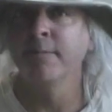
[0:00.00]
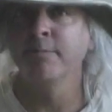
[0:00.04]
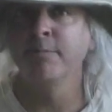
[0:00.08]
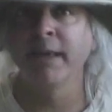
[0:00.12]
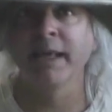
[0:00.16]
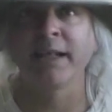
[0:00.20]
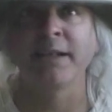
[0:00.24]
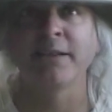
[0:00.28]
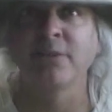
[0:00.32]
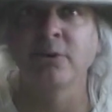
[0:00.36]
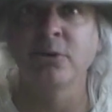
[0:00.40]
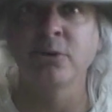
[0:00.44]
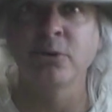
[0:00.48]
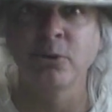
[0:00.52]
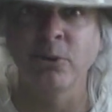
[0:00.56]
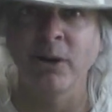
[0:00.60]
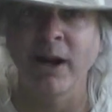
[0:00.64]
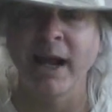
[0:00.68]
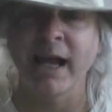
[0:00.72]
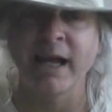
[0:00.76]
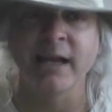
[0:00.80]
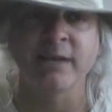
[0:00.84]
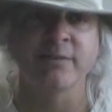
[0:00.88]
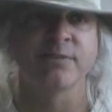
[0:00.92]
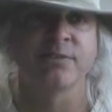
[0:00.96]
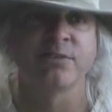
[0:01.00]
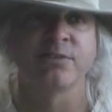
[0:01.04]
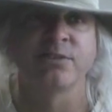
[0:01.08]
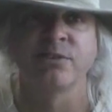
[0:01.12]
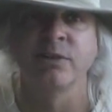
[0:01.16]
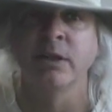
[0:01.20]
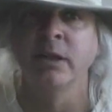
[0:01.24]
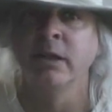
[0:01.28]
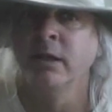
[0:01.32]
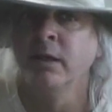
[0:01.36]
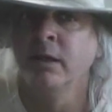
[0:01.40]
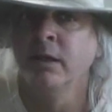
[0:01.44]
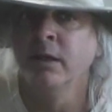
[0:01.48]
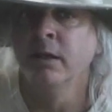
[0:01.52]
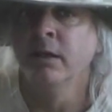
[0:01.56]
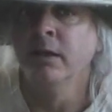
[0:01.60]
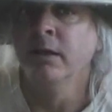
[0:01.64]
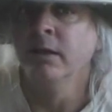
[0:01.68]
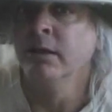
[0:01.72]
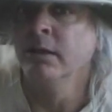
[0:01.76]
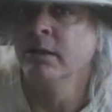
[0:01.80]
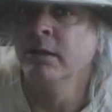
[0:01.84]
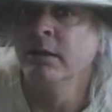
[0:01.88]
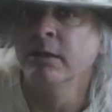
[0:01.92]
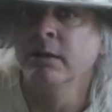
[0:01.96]
pictographs,
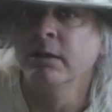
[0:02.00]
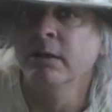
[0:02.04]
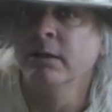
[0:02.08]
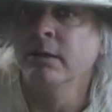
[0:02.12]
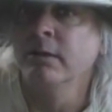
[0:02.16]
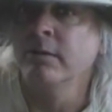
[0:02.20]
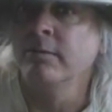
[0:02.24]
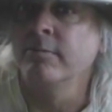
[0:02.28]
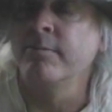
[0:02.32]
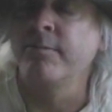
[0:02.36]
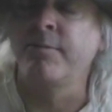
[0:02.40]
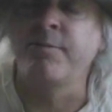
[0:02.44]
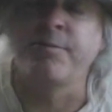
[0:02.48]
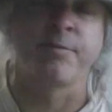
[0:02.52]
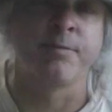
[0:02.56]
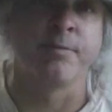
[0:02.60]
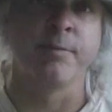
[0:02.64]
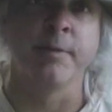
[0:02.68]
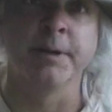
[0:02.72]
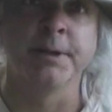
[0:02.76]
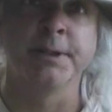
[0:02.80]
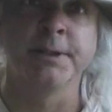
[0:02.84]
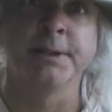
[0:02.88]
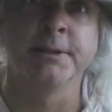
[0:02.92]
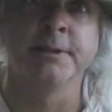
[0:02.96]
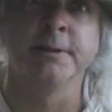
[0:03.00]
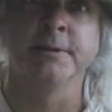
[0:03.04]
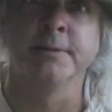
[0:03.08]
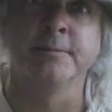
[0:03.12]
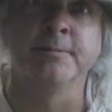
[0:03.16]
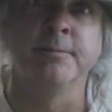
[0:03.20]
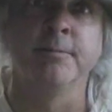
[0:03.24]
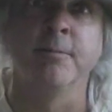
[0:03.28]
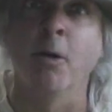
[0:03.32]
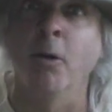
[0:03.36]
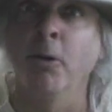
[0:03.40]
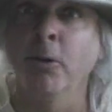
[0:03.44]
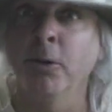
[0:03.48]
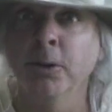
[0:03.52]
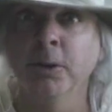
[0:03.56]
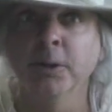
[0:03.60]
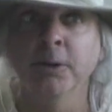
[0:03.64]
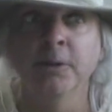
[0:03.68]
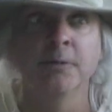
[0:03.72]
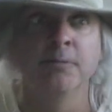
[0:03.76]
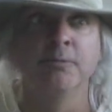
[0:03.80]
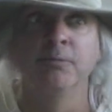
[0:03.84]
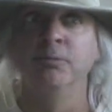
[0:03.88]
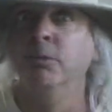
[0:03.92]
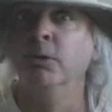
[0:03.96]
uh,
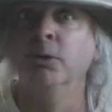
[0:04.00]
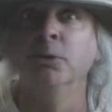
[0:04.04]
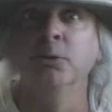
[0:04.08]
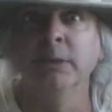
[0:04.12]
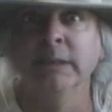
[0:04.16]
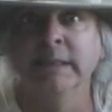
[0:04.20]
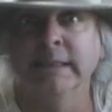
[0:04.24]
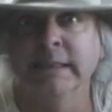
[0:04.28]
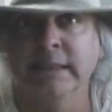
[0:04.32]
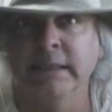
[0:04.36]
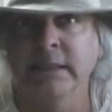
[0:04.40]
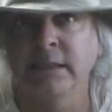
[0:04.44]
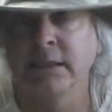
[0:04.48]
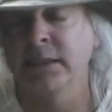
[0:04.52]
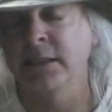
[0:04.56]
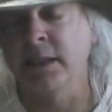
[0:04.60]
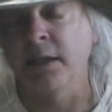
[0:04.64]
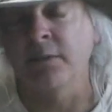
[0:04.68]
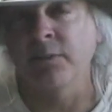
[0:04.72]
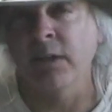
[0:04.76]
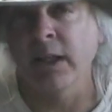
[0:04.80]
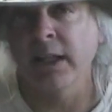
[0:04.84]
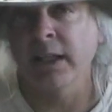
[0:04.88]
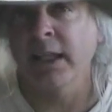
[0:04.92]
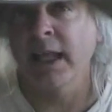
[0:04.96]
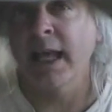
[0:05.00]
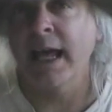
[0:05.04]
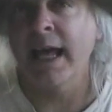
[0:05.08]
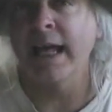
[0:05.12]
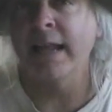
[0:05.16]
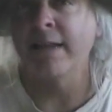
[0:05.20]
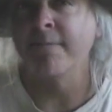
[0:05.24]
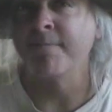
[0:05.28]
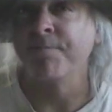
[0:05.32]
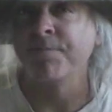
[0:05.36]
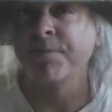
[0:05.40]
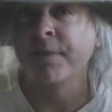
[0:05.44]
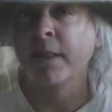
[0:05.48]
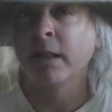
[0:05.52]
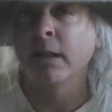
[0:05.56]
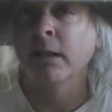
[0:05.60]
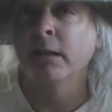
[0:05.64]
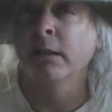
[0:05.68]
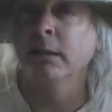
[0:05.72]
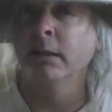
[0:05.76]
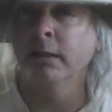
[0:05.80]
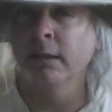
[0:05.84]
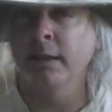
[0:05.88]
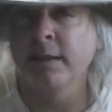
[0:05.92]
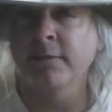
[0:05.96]
old ruins, stuff like that.
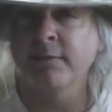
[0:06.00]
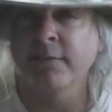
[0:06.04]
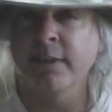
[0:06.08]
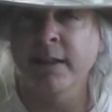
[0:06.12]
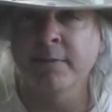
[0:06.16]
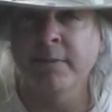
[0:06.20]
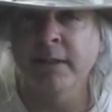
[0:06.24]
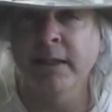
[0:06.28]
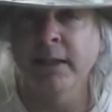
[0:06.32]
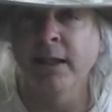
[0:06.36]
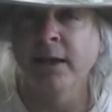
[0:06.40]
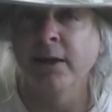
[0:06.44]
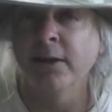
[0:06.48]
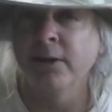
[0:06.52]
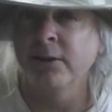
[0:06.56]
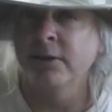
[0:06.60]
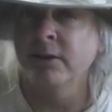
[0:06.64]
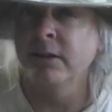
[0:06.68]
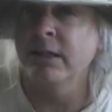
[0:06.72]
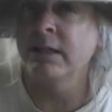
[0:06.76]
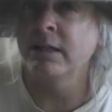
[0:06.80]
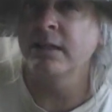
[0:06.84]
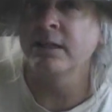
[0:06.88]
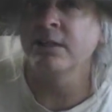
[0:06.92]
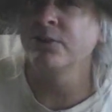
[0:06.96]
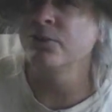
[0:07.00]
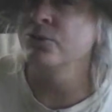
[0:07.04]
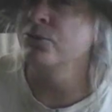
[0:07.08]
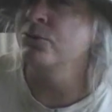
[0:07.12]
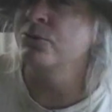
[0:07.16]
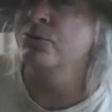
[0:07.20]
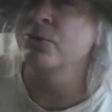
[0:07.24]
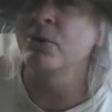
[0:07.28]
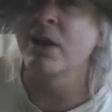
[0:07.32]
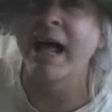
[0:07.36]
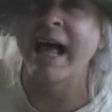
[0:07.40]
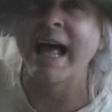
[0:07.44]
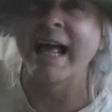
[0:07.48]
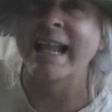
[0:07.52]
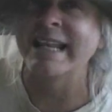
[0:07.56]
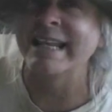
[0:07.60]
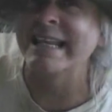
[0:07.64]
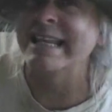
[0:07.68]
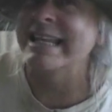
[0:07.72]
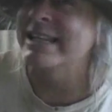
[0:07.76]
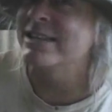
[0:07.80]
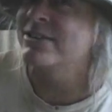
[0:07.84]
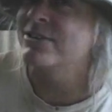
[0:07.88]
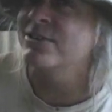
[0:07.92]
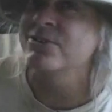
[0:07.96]
Leave them alone. You do not
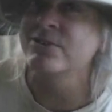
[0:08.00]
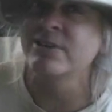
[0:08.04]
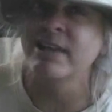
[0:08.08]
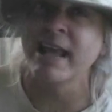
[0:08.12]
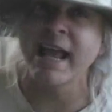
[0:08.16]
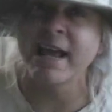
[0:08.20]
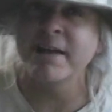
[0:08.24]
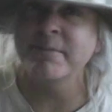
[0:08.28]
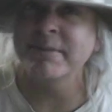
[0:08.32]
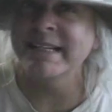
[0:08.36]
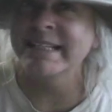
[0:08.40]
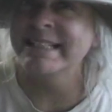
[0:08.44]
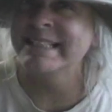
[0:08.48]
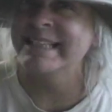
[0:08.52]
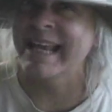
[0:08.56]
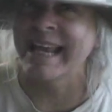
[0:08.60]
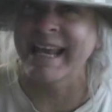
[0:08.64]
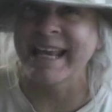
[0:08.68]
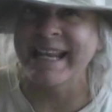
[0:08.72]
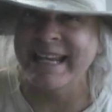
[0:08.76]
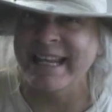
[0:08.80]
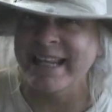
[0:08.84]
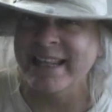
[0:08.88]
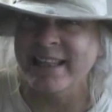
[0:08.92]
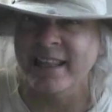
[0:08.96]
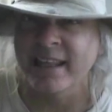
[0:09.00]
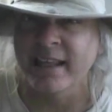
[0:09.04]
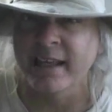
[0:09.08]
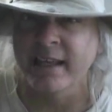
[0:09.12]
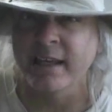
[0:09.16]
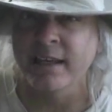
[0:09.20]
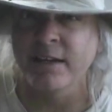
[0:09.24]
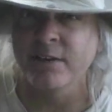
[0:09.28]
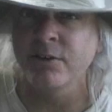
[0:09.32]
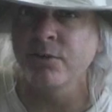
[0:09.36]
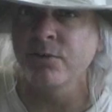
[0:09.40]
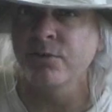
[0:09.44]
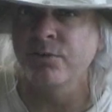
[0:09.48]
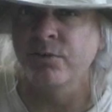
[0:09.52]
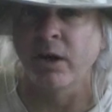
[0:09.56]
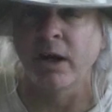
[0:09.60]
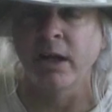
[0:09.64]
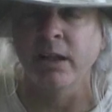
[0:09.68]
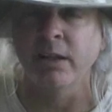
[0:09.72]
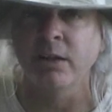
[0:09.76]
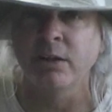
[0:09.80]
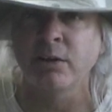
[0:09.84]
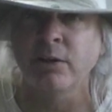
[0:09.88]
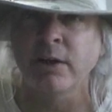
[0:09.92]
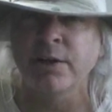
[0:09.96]
need to damage anything to
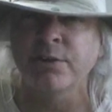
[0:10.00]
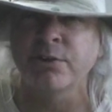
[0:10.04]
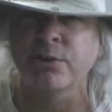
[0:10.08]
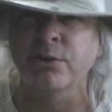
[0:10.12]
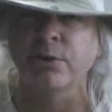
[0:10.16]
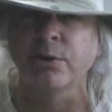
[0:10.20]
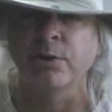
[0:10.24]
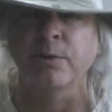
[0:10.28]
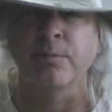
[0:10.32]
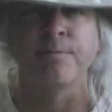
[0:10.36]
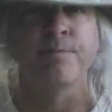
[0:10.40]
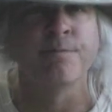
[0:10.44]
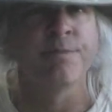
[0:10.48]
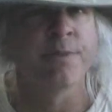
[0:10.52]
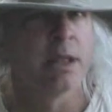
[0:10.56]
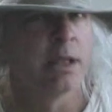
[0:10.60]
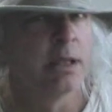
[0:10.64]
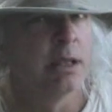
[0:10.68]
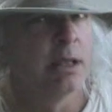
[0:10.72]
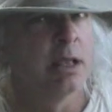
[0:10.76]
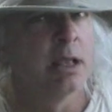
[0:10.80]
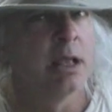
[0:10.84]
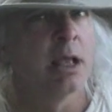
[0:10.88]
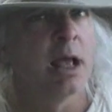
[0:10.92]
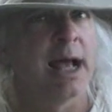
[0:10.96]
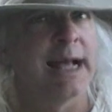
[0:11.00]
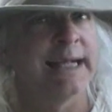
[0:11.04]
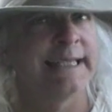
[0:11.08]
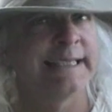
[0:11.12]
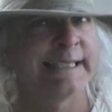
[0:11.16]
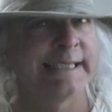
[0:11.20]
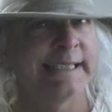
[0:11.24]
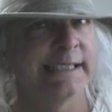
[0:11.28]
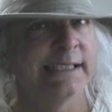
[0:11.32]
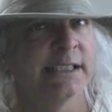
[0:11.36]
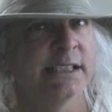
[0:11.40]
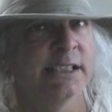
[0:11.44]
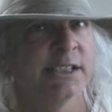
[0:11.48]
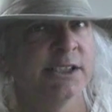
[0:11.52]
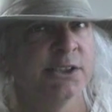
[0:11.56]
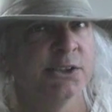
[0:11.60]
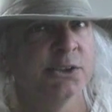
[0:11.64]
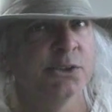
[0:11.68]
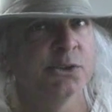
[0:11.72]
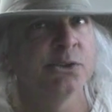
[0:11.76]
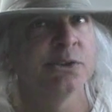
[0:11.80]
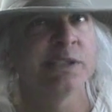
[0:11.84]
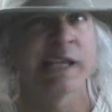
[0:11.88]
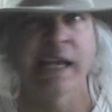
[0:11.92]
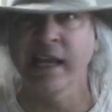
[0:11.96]
find the treasure. I see in the
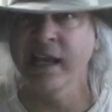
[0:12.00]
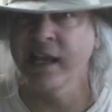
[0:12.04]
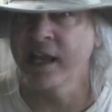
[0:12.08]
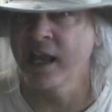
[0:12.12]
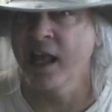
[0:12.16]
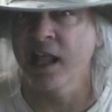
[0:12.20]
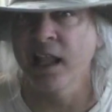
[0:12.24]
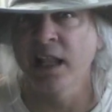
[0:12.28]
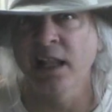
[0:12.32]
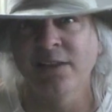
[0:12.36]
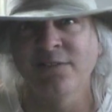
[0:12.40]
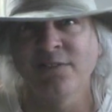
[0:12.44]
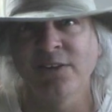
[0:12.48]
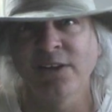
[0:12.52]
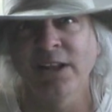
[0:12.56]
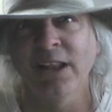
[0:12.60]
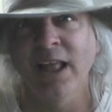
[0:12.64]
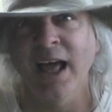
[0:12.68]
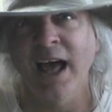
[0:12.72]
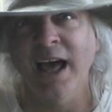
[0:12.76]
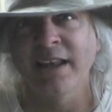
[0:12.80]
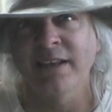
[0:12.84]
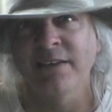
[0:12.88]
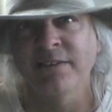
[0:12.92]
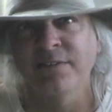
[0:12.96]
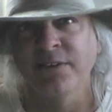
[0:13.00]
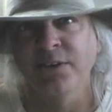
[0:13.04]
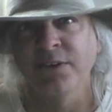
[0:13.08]
news a hell of a lot